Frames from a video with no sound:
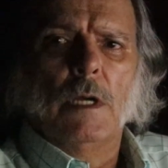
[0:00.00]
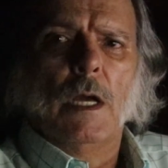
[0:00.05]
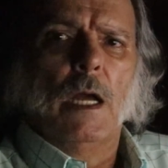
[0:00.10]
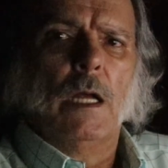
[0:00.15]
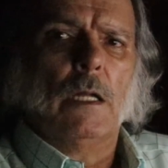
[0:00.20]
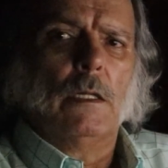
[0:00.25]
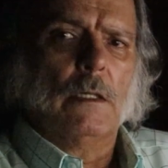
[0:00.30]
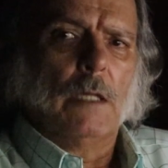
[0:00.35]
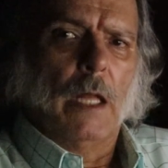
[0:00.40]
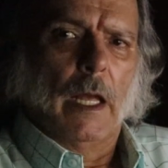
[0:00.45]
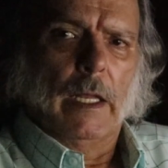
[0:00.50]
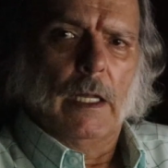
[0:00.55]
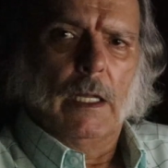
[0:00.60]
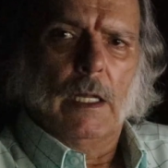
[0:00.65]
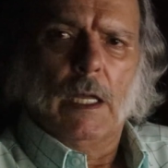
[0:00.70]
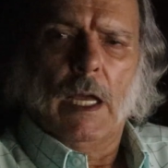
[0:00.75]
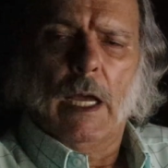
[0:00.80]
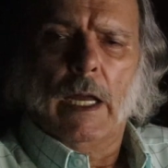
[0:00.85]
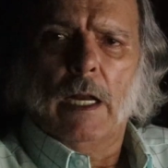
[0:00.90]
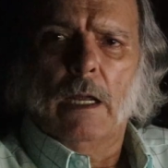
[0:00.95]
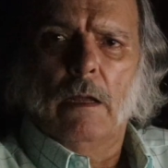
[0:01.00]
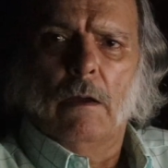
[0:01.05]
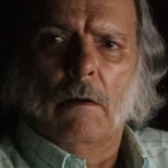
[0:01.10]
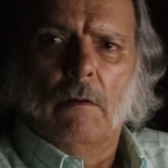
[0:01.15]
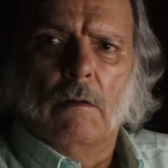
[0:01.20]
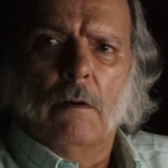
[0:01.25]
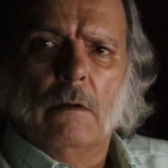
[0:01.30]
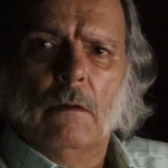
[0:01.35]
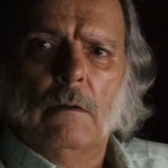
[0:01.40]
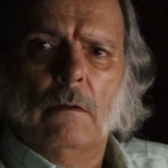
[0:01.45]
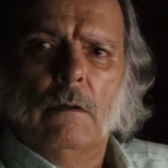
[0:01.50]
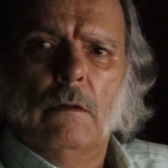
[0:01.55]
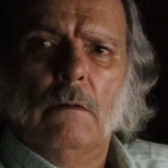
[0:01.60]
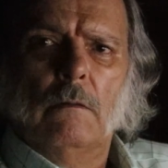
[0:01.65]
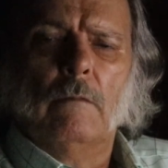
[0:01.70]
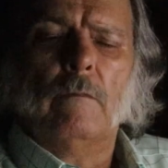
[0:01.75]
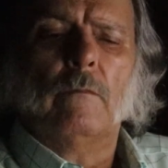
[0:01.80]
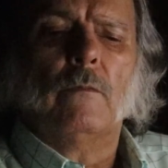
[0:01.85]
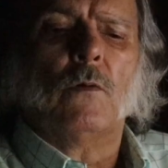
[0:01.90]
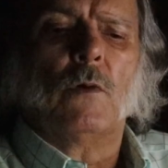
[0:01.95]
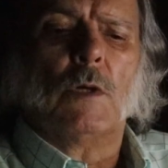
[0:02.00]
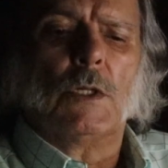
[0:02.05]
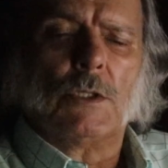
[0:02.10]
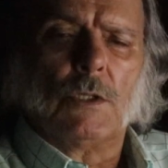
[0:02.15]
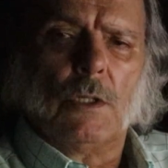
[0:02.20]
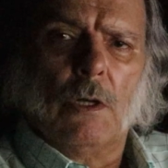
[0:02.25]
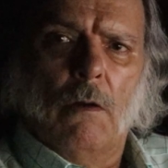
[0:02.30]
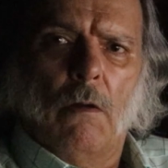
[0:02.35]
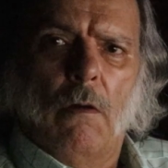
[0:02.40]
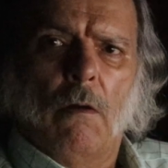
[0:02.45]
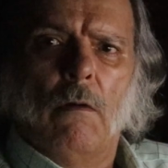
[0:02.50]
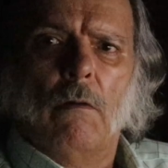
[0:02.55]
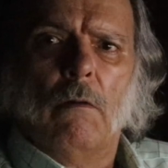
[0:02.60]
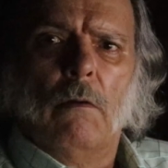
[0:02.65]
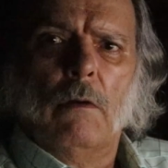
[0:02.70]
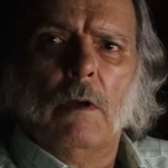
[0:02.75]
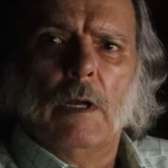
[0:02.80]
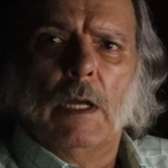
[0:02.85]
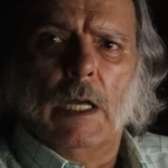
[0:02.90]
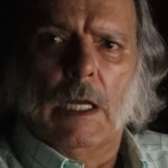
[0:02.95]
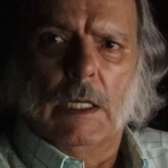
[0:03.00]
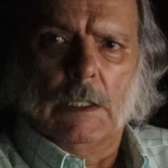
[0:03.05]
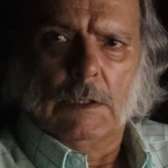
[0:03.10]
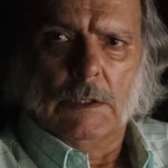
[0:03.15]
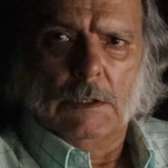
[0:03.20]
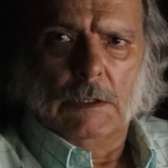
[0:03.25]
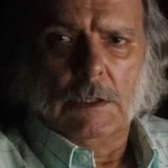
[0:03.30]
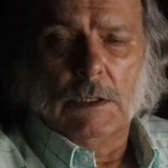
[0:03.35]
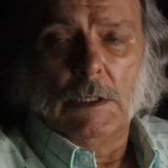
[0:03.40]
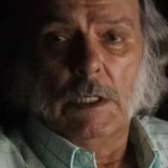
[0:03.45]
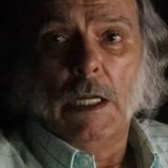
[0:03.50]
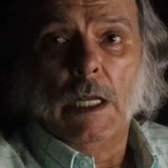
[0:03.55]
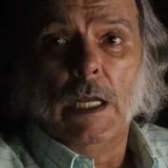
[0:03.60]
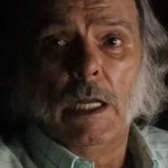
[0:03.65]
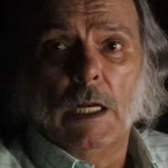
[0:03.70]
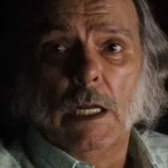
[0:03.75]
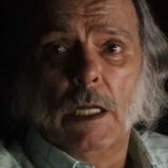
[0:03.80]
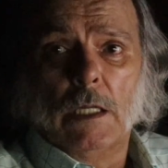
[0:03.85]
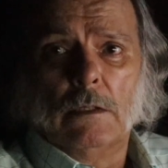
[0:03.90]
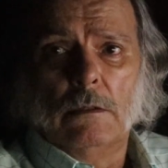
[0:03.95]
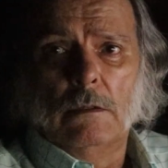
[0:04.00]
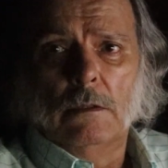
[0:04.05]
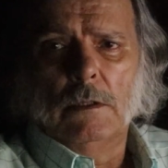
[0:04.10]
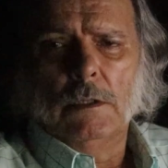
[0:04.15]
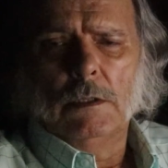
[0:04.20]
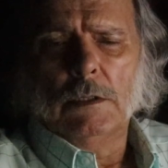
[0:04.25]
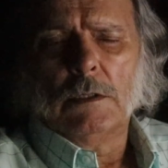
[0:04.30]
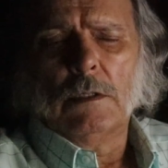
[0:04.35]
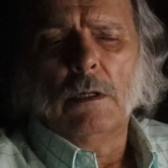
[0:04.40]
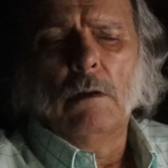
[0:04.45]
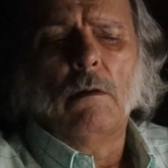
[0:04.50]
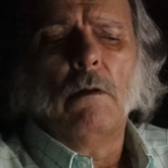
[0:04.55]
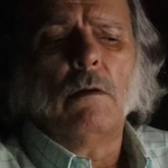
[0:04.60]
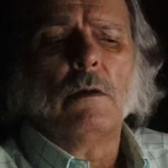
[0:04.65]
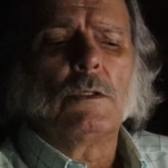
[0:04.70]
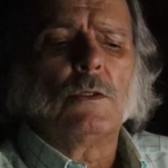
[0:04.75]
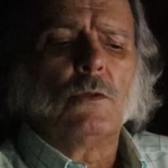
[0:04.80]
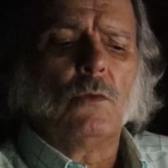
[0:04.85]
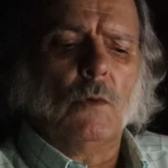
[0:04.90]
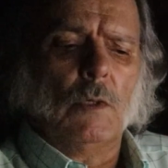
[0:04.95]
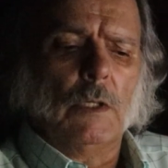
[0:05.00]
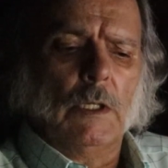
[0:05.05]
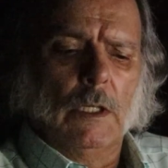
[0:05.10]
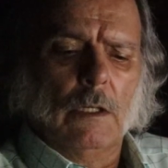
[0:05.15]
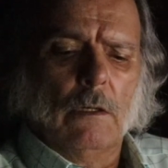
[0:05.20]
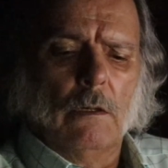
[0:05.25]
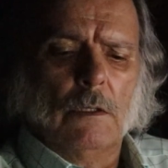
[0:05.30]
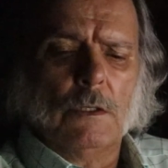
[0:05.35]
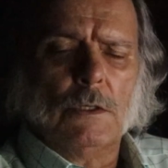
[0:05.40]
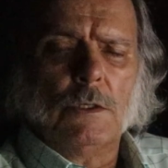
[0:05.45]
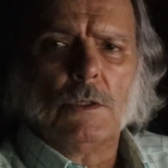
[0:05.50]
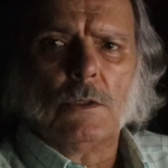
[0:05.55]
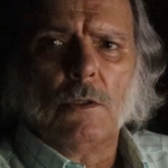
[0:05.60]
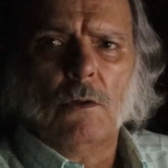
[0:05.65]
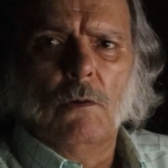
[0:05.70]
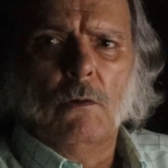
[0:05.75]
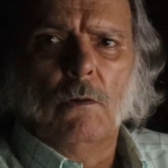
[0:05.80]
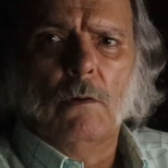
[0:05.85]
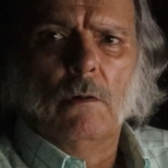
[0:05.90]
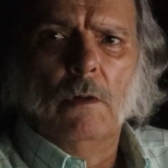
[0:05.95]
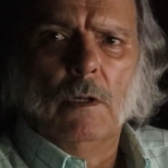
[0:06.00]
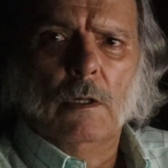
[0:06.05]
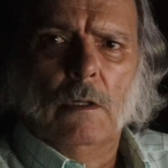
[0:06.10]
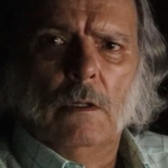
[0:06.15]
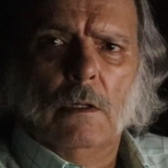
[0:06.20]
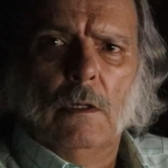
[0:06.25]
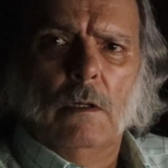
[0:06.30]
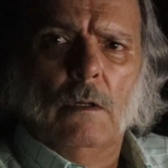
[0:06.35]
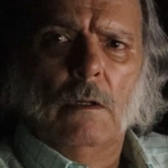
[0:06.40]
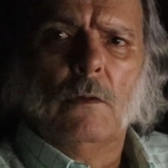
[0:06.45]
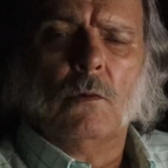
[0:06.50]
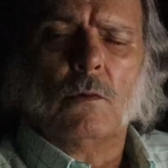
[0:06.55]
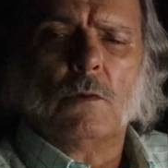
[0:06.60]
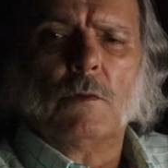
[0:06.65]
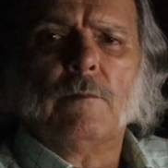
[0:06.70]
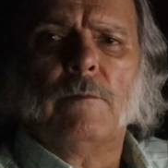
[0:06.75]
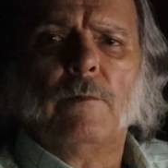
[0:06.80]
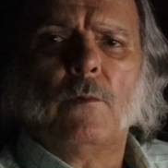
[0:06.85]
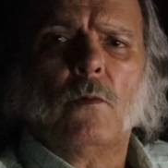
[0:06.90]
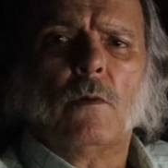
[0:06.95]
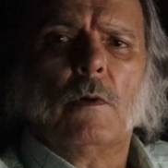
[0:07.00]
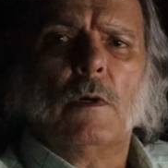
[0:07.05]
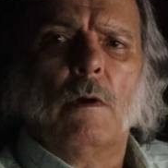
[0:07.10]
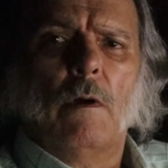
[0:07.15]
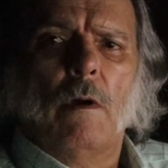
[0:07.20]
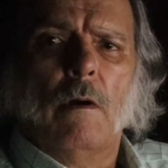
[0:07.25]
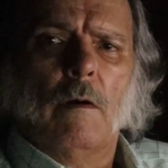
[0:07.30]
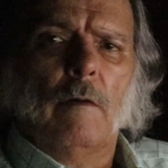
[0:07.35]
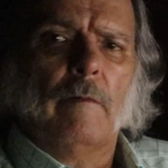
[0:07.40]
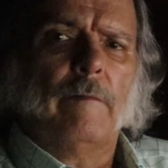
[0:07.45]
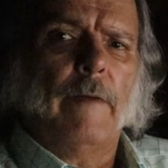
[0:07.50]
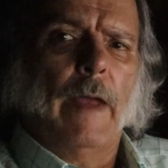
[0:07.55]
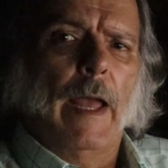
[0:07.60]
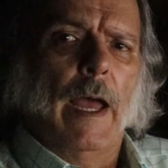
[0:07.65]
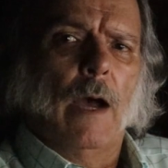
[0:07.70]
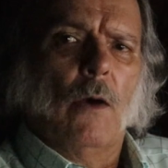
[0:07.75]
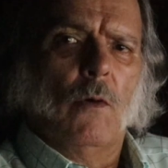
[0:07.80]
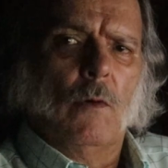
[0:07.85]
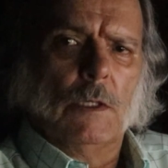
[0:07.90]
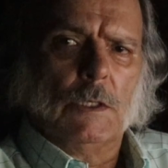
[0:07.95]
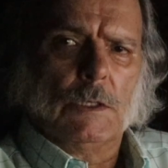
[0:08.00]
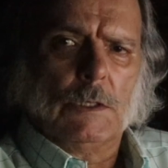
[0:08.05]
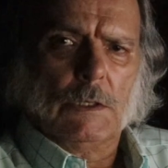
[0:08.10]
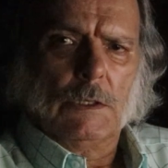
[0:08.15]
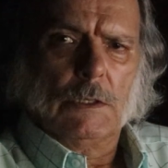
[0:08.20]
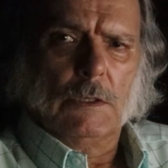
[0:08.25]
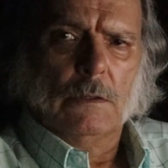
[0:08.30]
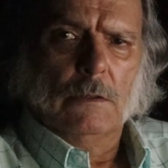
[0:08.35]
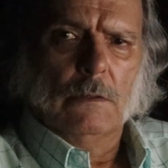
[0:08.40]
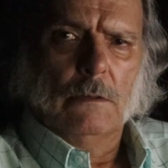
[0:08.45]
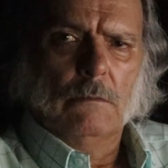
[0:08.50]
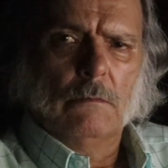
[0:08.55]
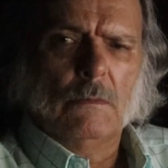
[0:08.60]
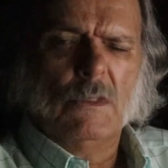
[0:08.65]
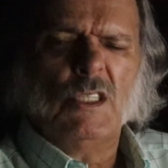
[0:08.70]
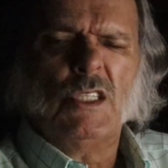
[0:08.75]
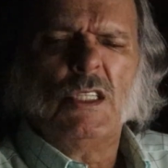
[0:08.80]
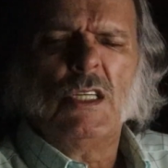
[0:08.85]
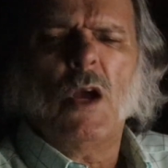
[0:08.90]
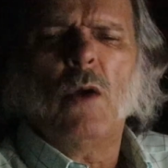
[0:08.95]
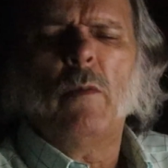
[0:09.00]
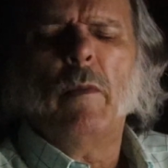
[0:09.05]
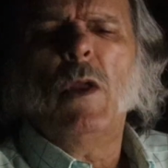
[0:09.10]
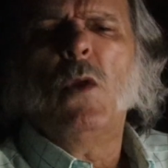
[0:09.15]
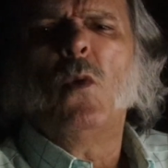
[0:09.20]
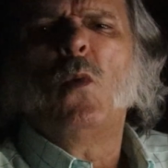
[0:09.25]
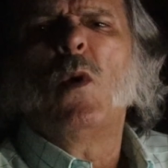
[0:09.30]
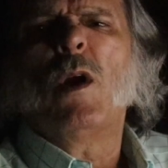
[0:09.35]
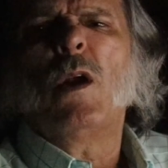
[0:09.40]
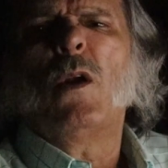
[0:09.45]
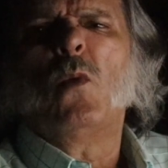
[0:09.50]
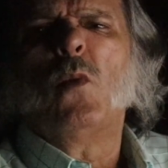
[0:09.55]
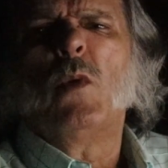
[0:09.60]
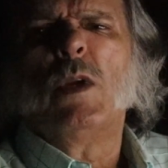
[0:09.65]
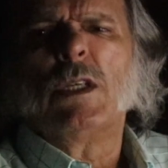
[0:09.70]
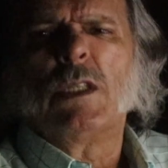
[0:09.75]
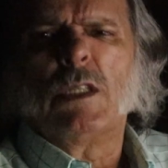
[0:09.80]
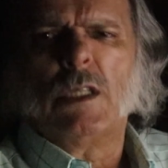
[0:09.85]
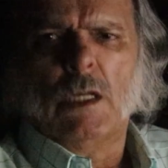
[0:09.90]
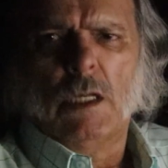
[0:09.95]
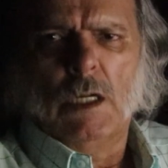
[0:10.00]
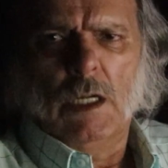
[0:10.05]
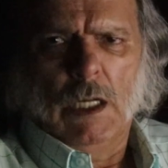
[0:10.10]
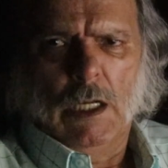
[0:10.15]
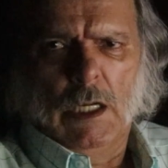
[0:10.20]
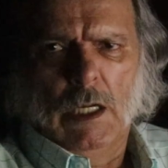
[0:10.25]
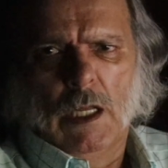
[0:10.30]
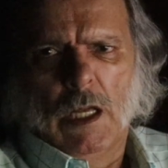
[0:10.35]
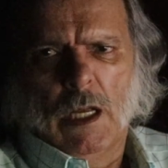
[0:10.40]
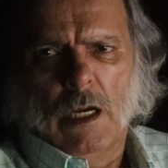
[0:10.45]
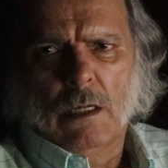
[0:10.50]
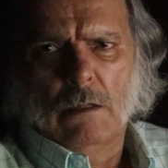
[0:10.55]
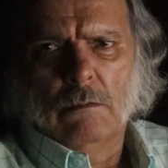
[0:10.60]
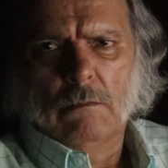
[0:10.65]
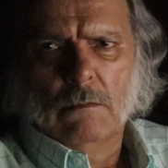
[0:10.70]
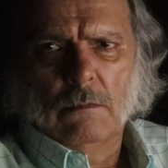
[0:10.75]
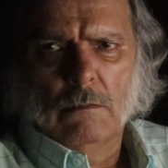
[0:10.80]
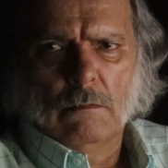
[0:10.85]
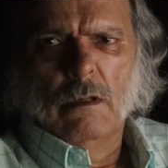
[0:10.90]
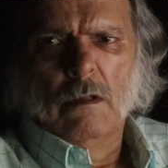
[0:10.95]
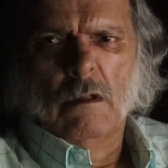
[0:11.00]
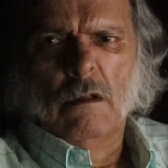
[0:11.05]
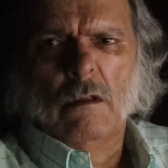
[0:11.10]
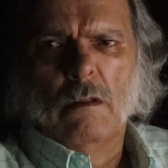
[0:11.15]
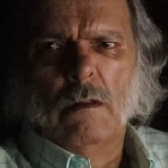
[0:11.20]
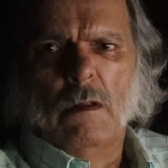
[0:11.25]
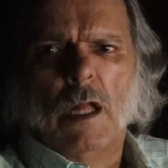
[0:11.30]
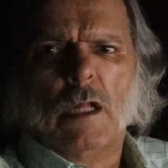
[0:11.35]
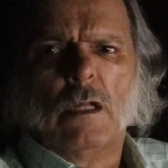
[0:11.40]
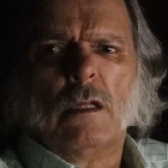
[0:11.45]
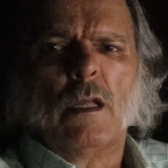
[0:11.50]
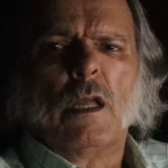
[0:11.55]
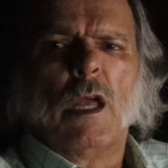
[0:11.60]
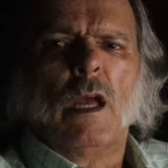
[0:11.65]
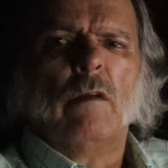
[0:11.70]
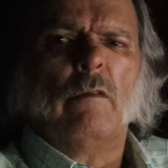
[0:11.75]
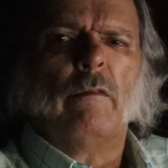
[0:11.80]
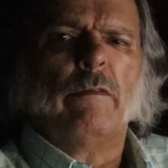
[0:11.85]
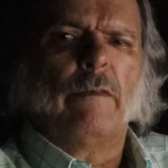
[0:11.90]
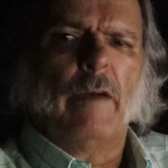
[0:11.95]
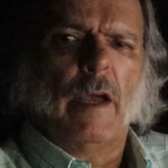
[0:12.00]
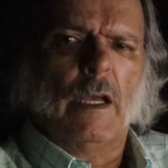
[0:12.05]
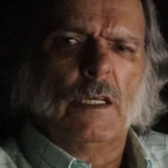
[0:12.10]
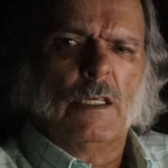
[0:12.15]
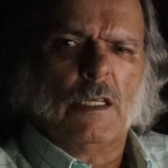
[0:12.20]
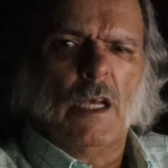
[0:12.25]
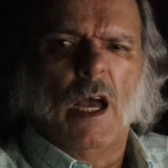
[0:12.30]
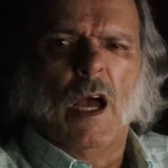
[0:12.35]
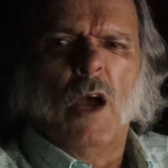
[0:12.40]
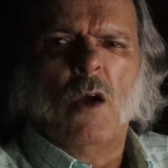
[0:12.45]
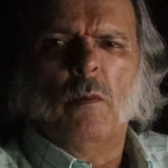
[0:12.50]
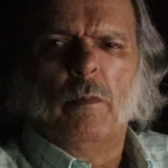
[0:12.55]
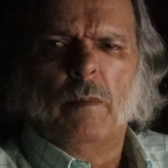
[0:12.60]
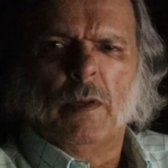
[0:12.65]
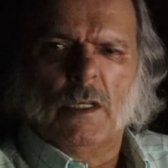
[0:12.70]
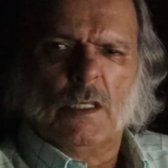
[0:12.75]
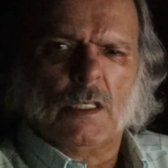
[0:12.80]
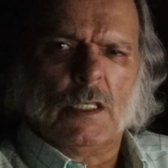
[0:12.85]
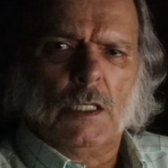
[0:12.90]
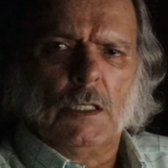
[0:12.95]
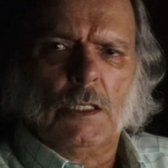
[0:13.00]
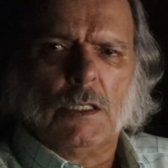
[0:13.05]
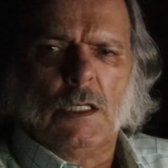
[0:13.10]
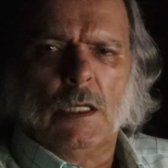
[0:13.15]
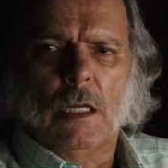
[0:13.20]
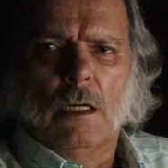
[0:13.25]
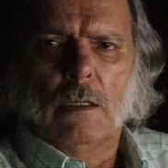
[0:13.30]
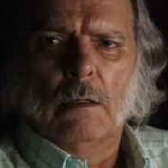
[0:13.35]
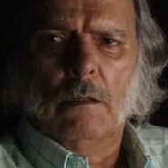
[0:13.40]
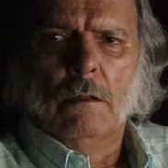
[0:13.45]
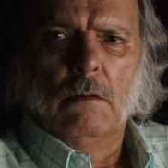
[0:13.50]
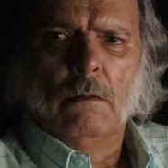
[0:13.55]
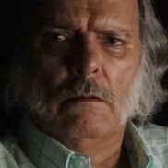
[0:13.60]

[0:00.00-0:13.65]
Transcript: and they carry on for as long as is needed. His last one that I saw was 4.5 hours. Show me one Western leader that can face an open session